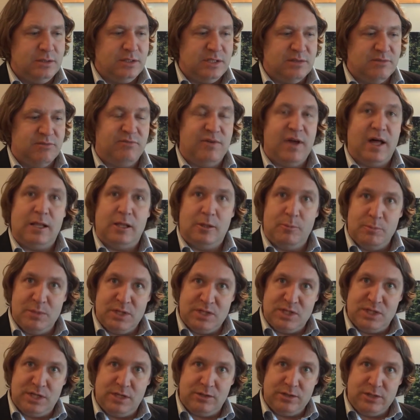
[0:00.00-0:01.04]
develop
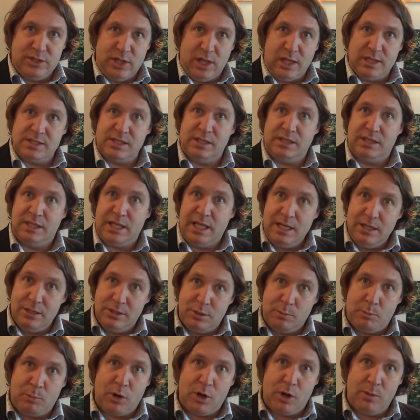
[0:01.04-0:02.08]
material and to lead a
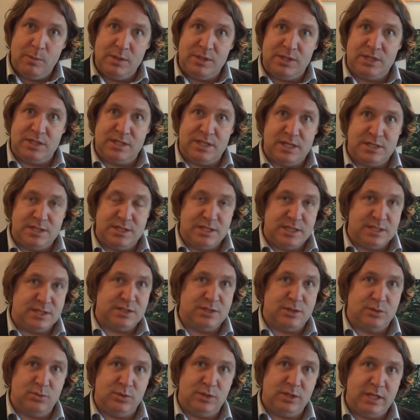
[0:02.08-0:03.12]
department that does this,
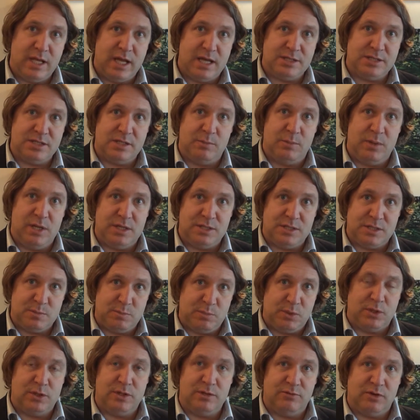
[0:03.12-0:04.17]
there really has to be a
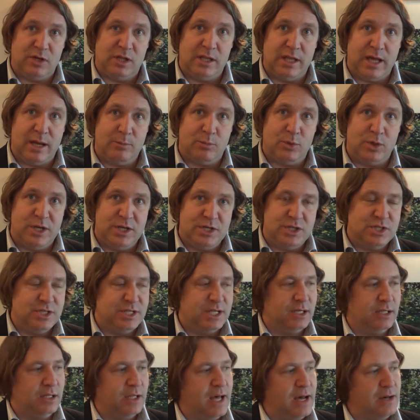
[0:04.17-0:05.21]
spirit of collaboration
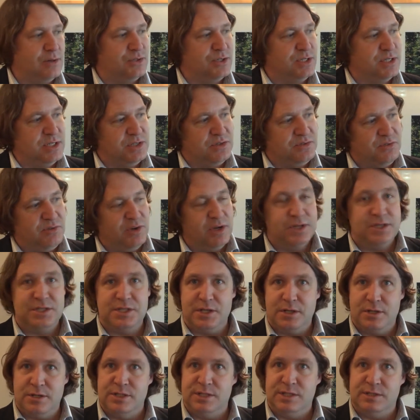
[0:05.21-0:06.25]
that allows these
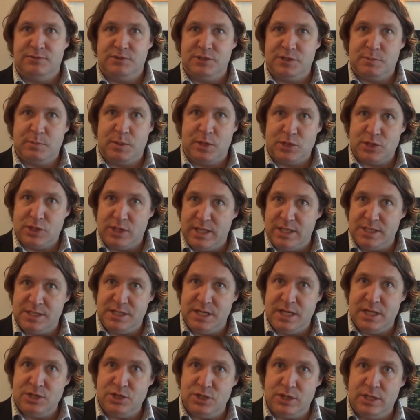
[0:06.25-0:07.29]
various areas of
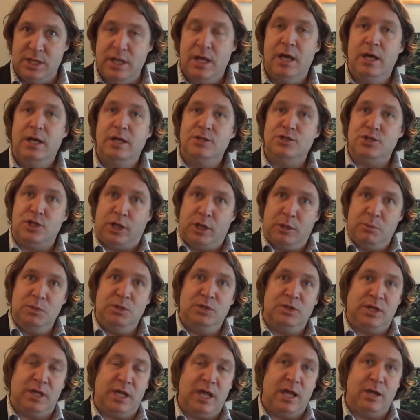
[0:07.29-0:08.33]
specialization to
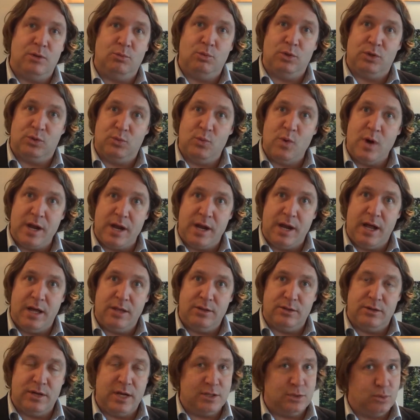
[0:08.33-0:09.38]
communicate with one
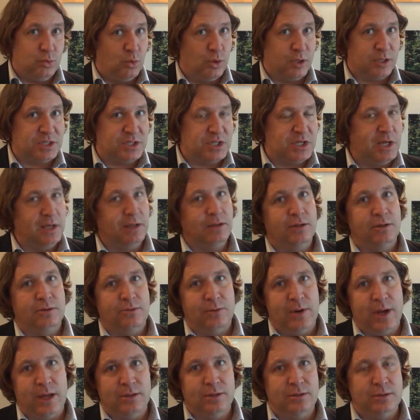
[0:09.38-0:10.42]
another and to work together
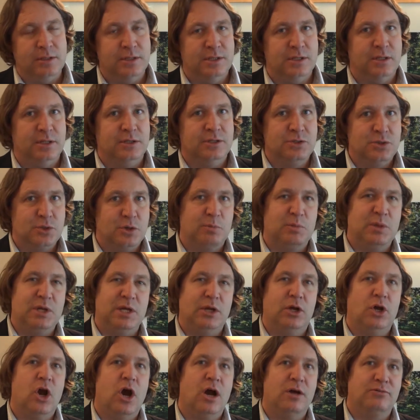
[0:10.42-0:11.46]
rather than to sort of be in
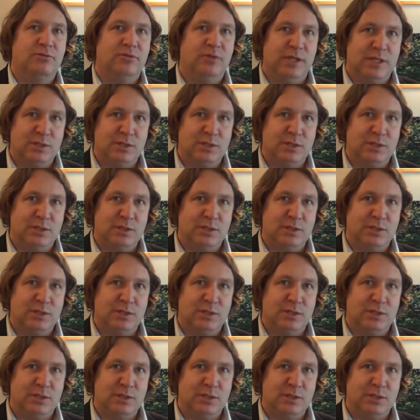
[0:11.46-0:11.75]
conflict.